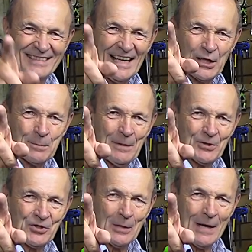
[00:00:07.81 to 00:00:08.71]
Alec
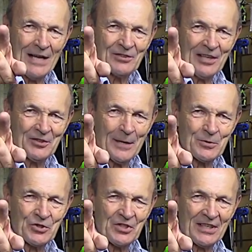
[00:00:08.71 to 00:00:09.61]
Peirce Scuba Tech
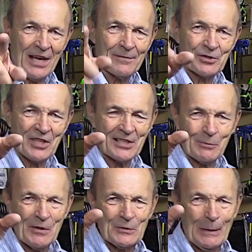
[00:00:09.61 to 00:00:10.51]
Tips. Kevin says he
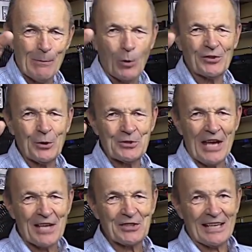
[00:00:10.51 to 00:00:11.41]
wants you to be more
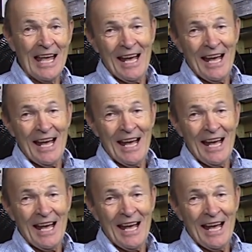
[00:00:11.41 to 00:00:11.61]
enthusiastic.